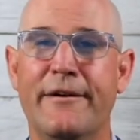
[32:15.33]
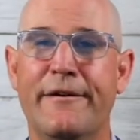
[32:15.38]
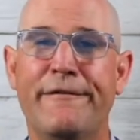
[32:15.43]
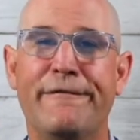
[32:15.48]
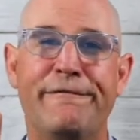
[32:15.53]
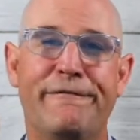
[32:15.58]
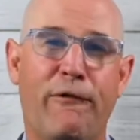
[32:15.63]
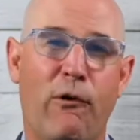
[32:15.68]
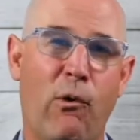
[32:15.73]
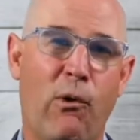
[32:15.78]

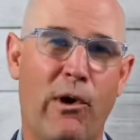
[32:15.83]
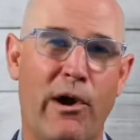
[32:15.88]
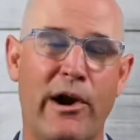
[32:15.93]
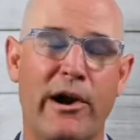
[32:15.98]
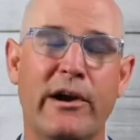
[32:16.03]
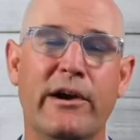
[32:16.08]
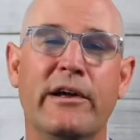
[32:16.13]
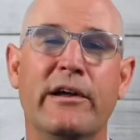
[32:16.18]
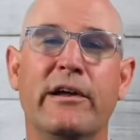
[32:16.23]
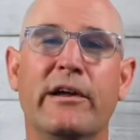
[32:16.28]

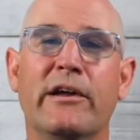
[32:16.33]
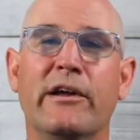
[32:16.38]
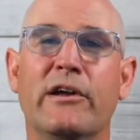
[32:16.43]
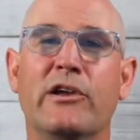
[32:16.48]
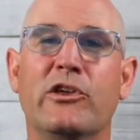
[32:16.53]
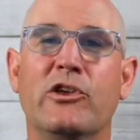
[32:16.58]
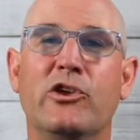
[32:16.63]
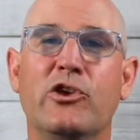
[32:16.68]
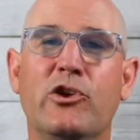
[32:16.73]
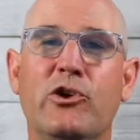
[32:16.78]
4,
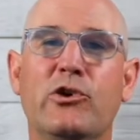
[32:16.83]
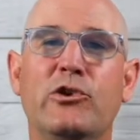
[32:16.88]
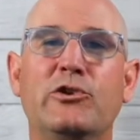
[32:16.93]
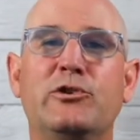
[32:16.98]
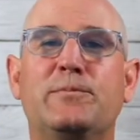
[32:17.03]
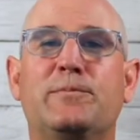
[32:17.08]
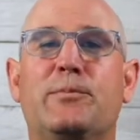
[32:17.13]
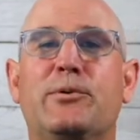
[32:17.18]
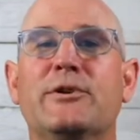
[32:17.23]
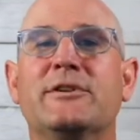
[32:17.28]
use
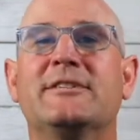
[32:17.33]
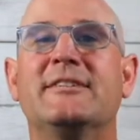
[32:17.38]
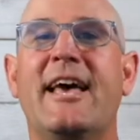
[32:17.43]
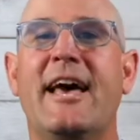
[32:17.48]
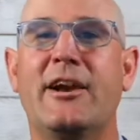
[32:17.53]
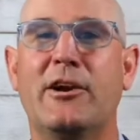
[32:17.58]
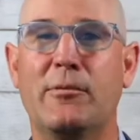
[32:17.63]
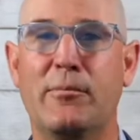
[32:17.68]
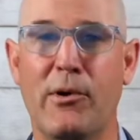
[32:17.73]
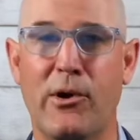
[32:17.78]

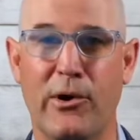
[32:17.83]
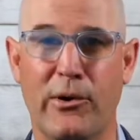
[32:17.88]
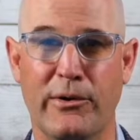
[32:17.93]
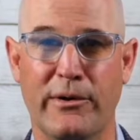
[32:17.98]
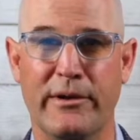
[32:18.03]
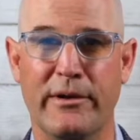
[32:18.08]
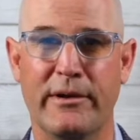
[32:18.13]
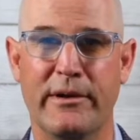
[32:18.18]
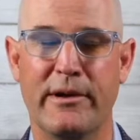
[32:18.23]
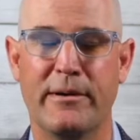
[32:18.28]
presenter
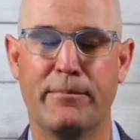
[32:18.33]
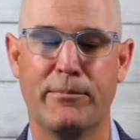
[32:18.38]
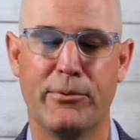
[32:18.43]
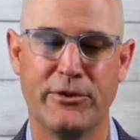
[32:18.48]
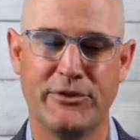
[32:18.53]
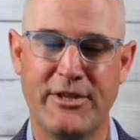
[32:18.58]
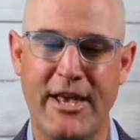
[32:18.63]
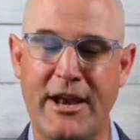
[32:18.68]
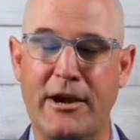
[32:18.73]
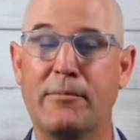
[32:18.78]
mode.
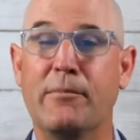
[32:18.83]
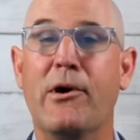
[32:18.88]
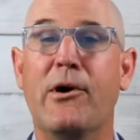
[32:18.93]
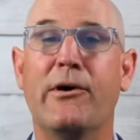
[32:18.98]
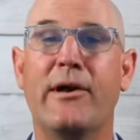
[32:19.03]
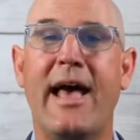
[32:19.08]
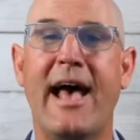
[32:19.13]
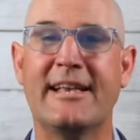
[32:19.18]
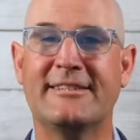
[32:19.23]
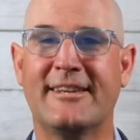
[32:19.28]
Presenter mode
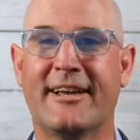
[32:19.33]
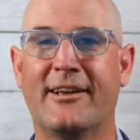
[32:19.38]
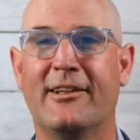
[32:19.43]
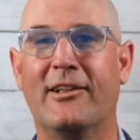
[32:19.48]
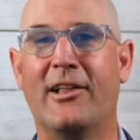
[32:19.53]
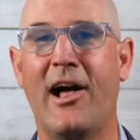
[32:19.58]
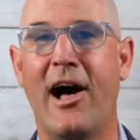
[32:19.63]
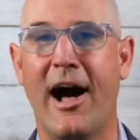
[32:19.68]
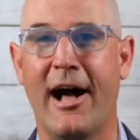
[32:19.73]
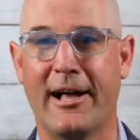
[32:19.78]
has a
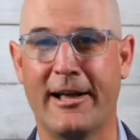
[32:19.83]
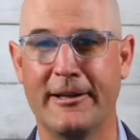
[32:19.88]
clock.